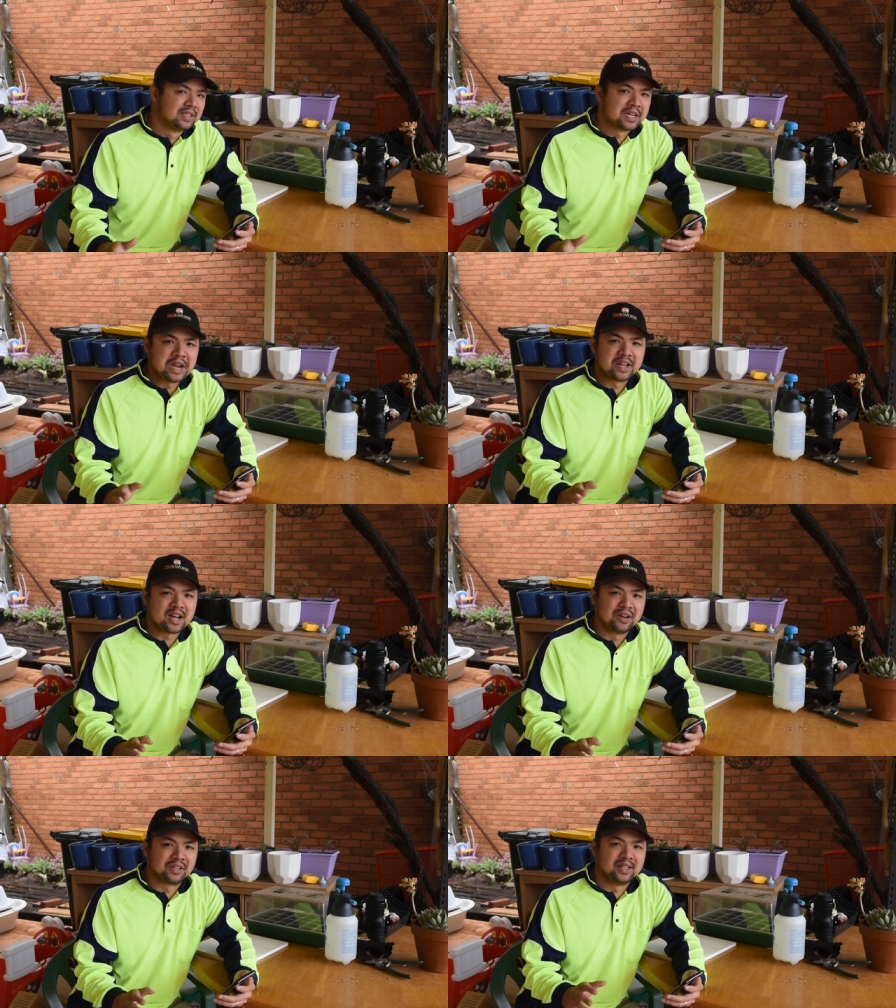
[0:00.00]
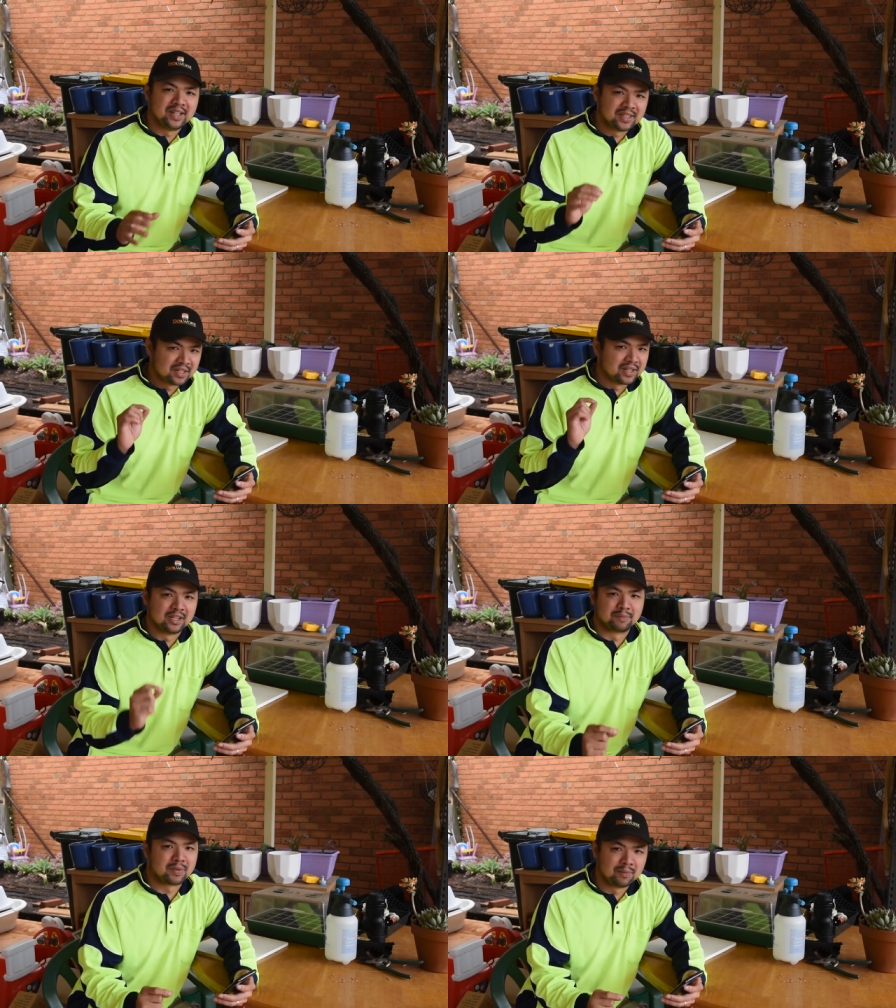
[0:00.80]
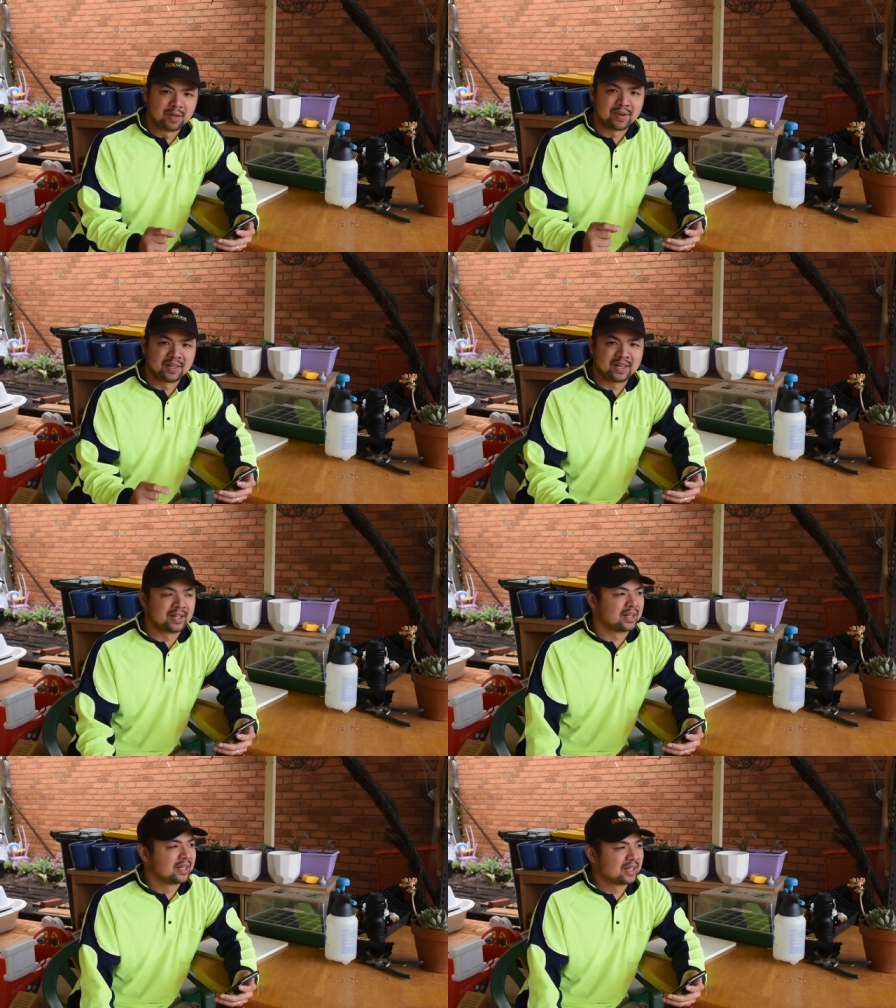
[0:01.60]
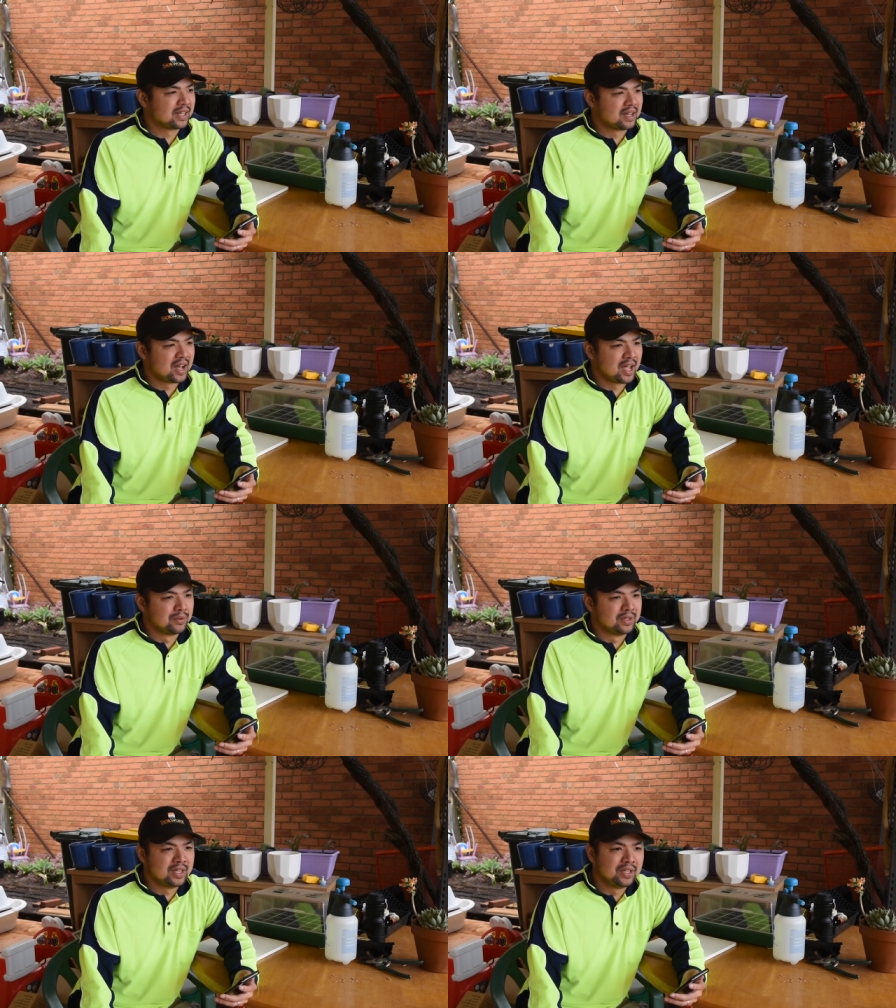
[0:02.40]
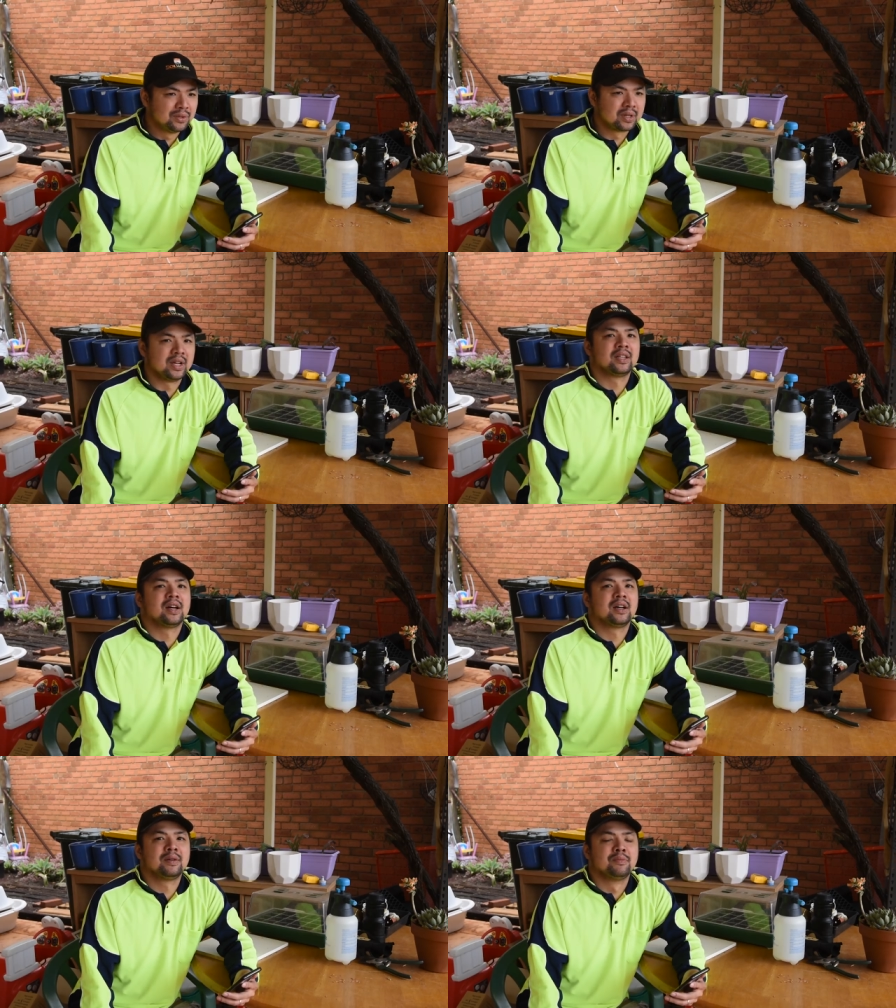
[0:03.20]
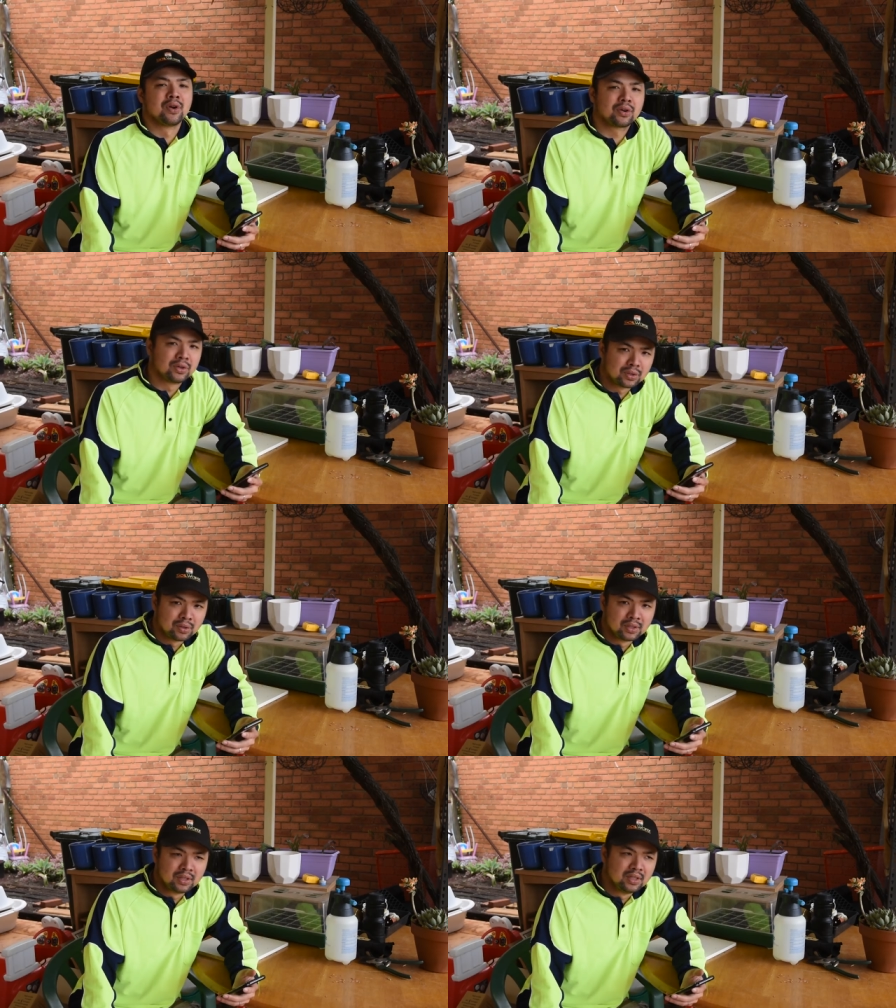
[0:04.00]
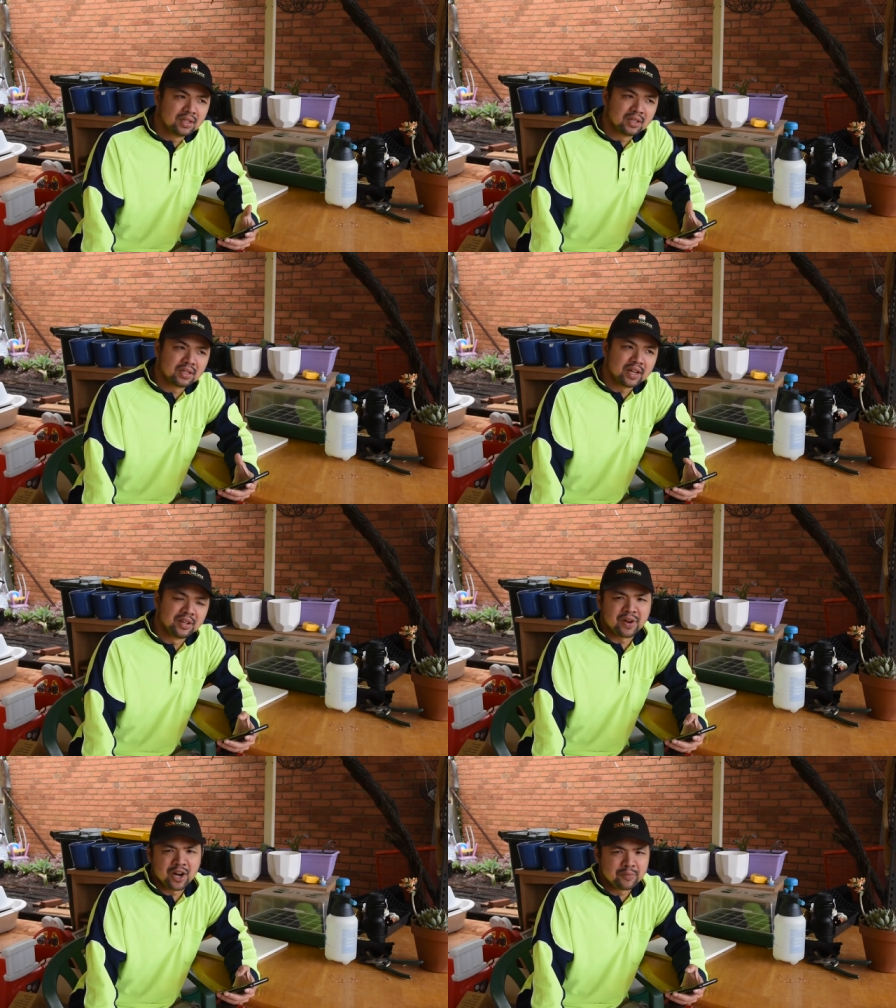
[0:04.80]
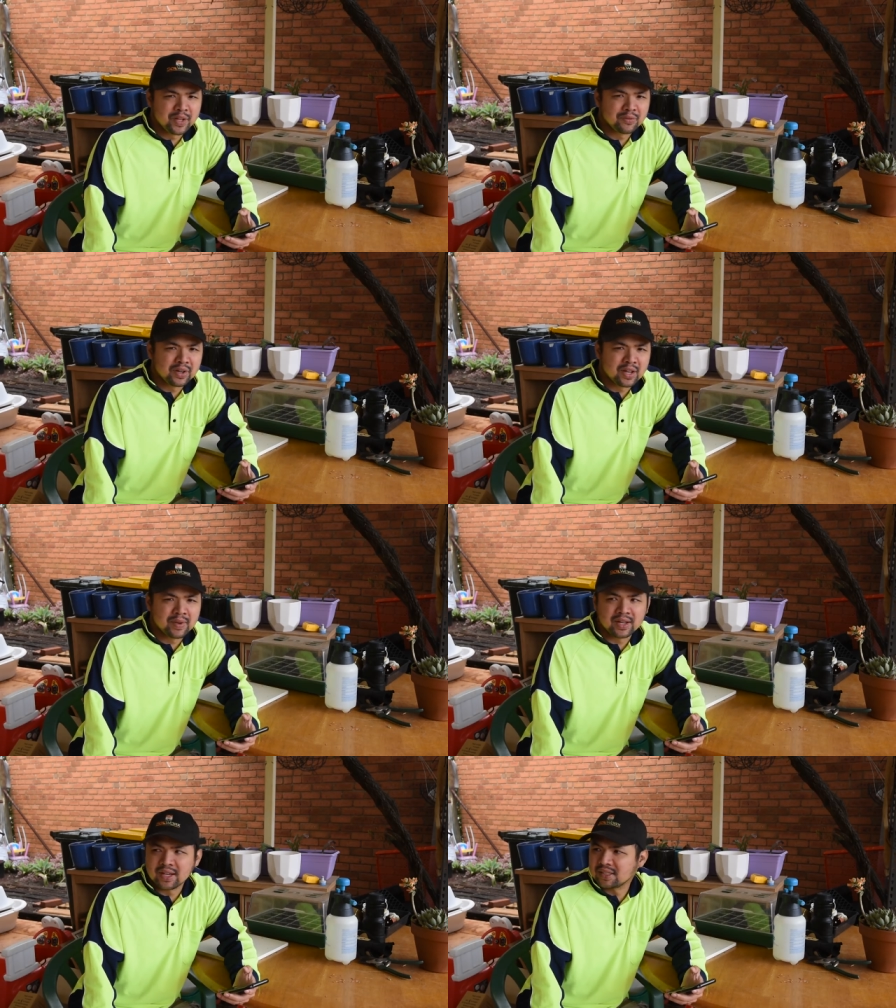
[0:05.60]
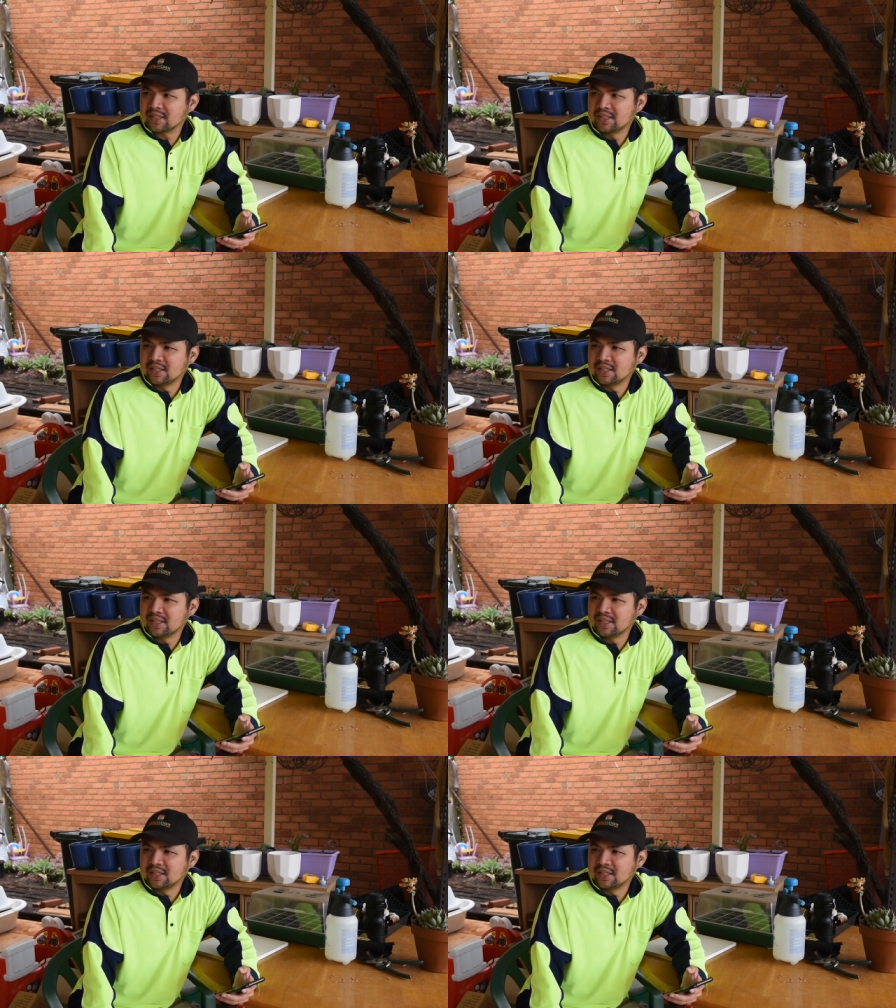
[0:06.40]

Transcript: drying out is a real problem by then. I would need to create a more controlled environment for them, I guess.